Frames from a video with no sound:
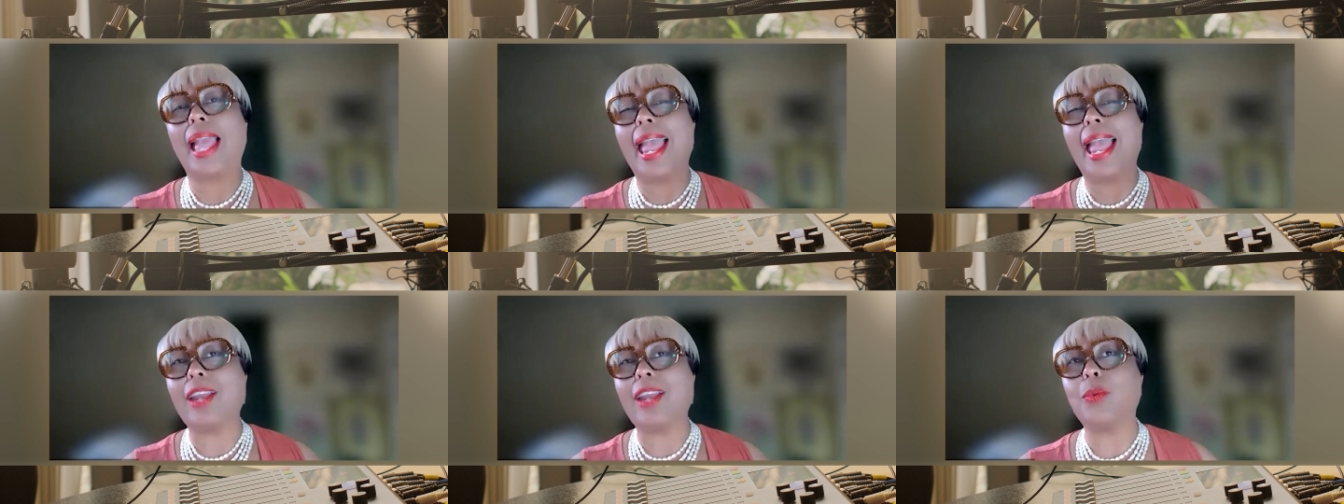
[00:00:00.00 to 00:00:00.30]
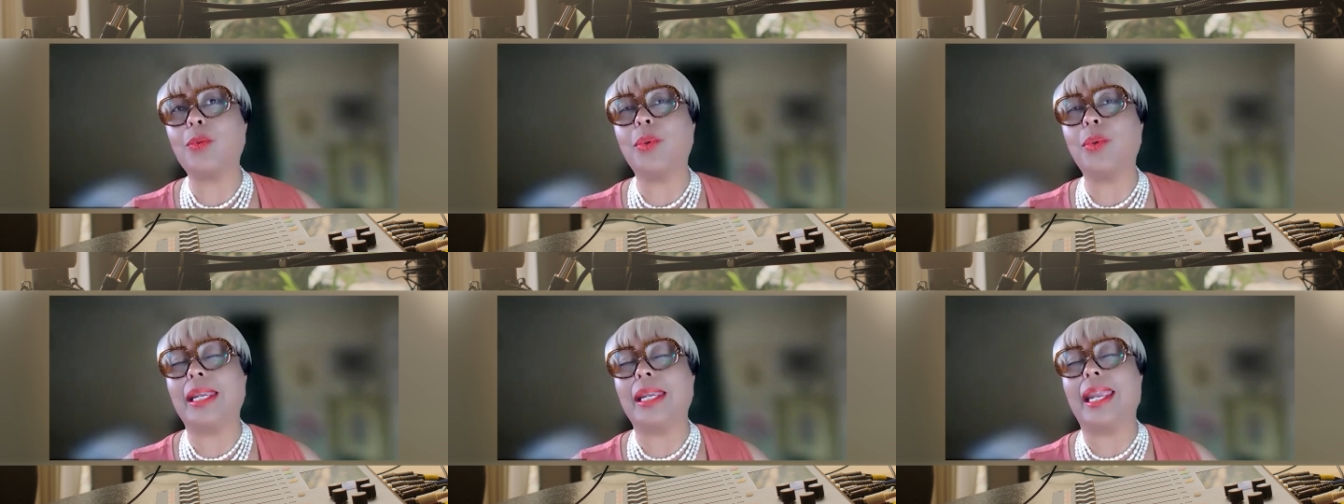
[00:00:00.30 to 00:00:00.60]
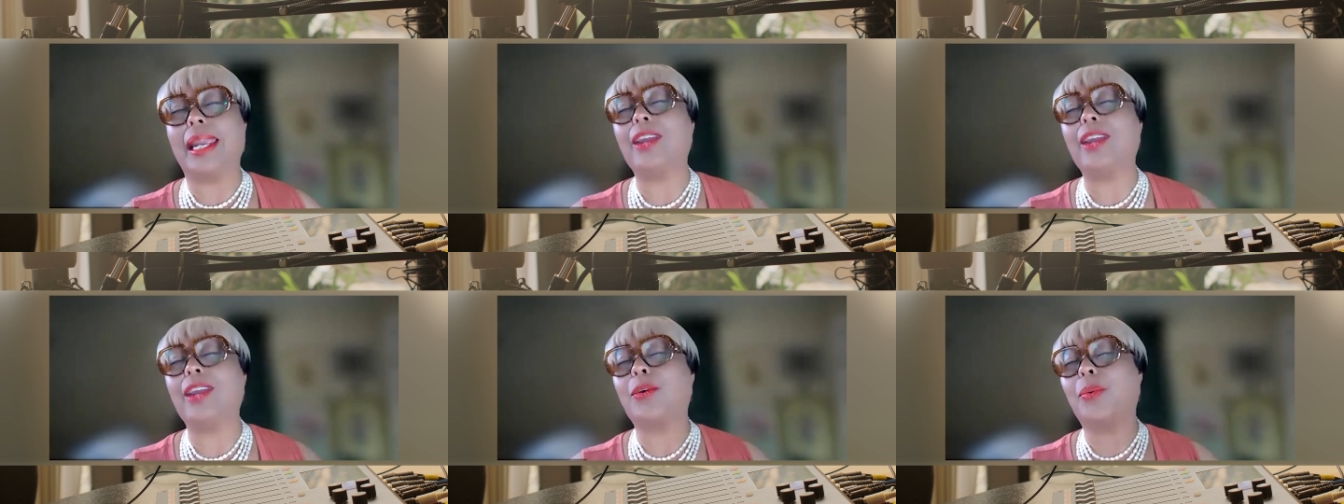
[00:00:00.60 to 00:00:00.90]

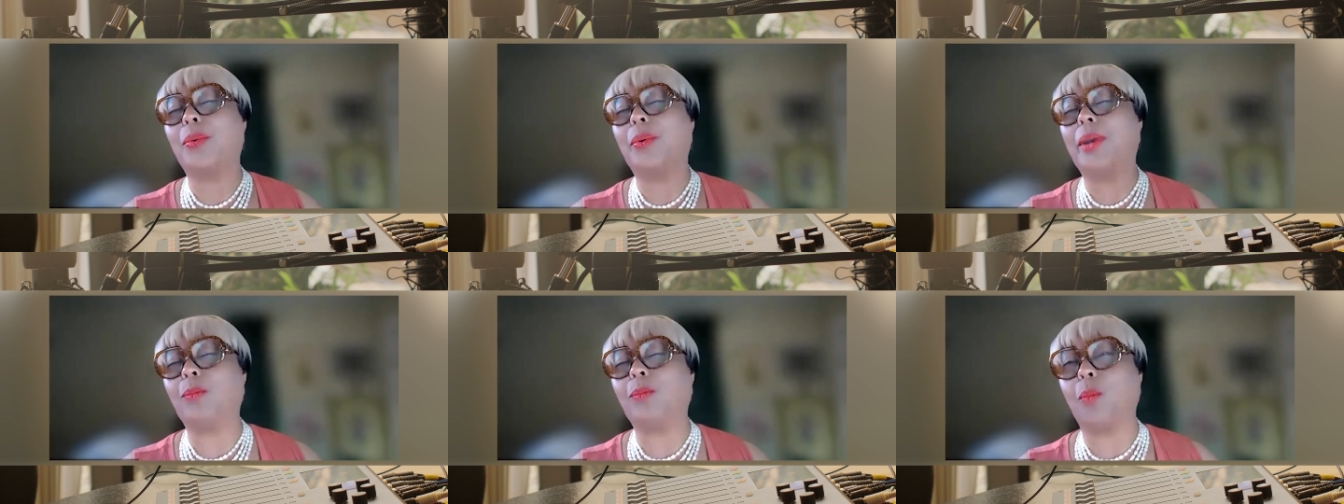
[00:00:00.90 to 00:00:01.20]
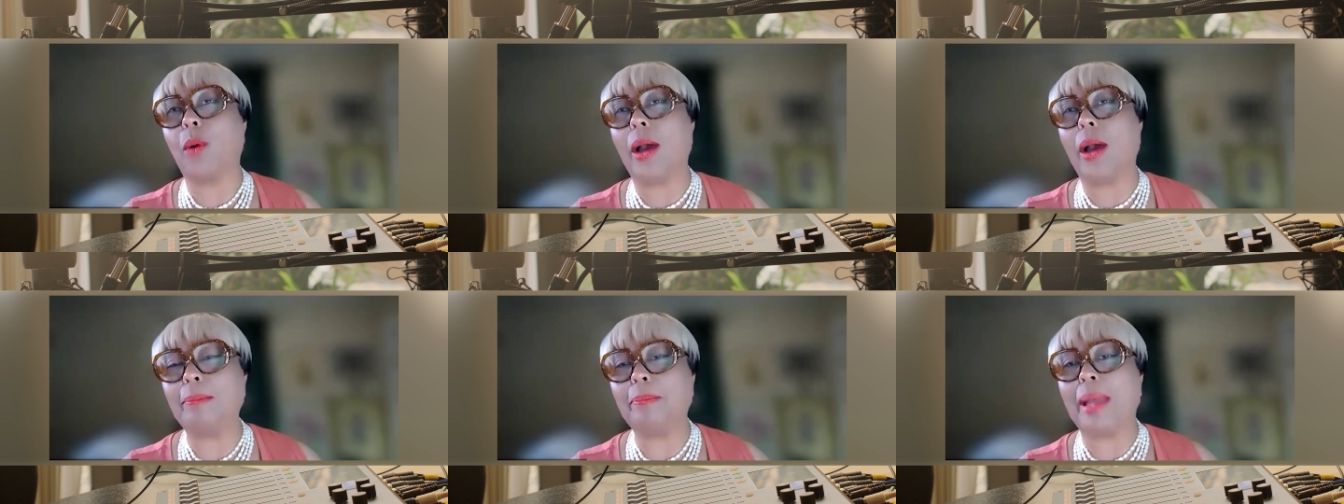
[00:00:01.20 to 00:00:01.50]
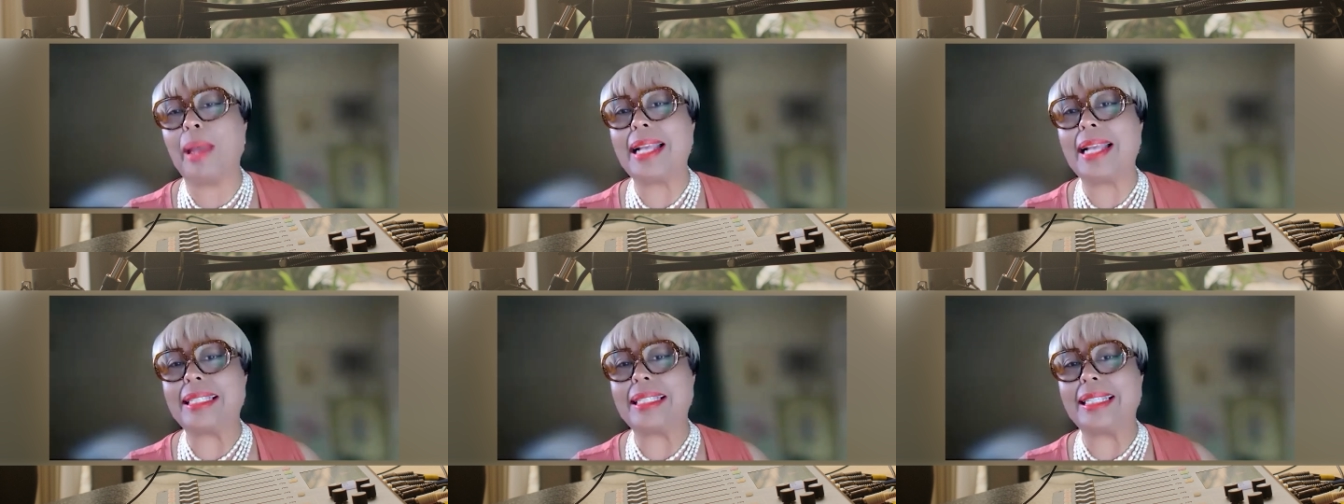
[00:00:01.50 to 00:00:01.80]
equity and create one
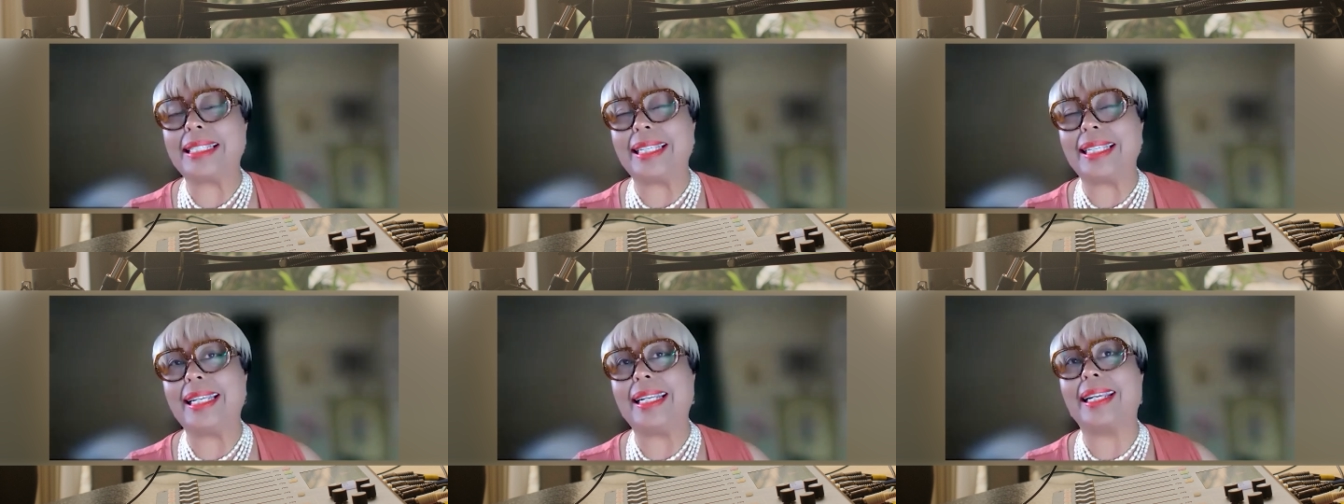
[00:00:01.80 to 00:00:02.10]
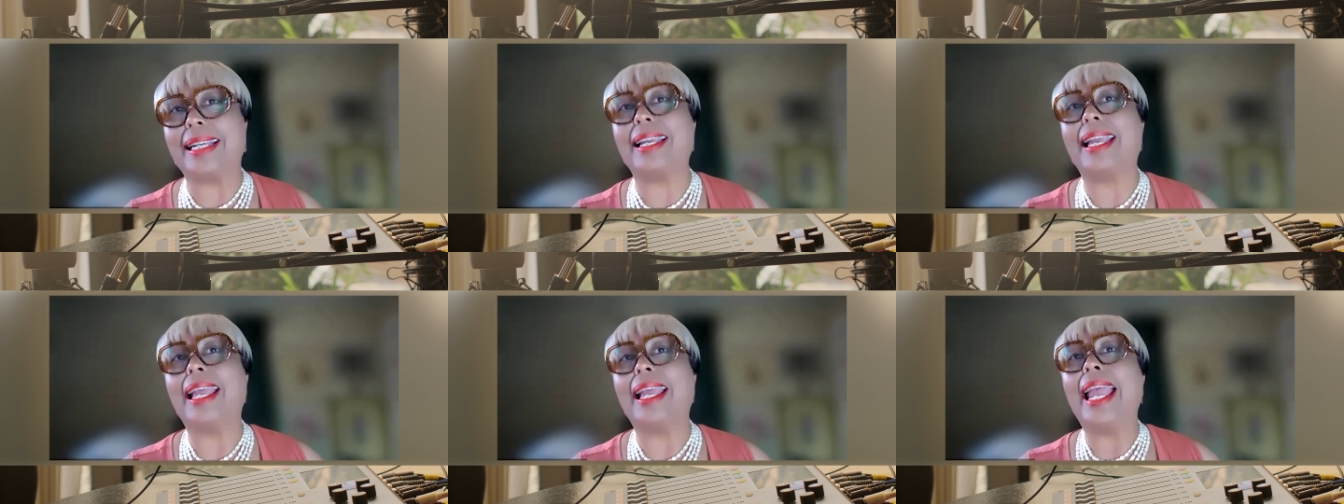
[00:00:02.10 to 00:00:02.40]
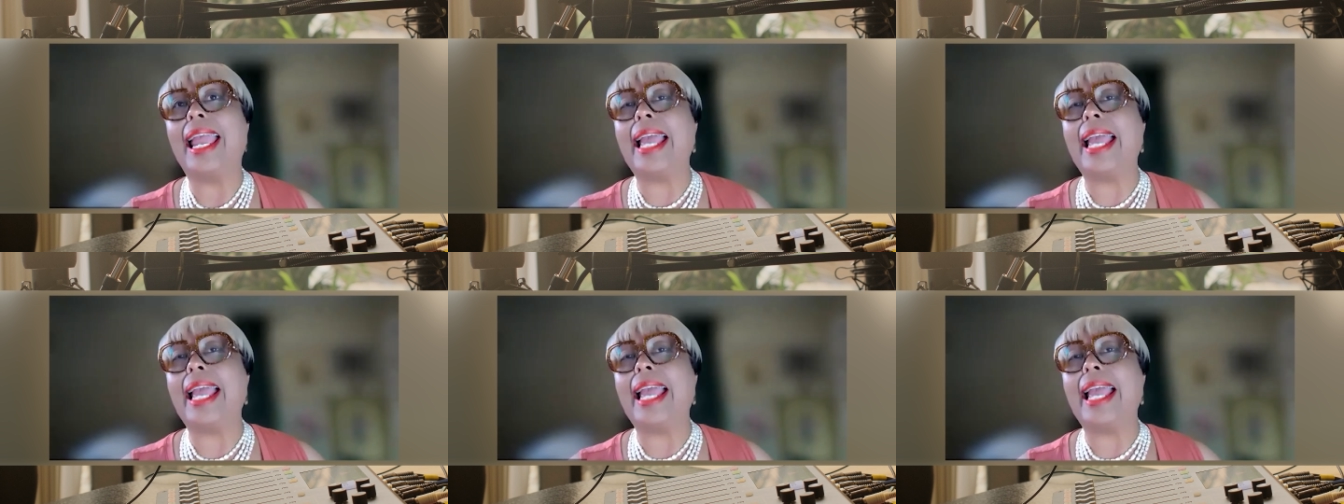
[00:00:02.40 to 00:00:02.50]
Pasadena.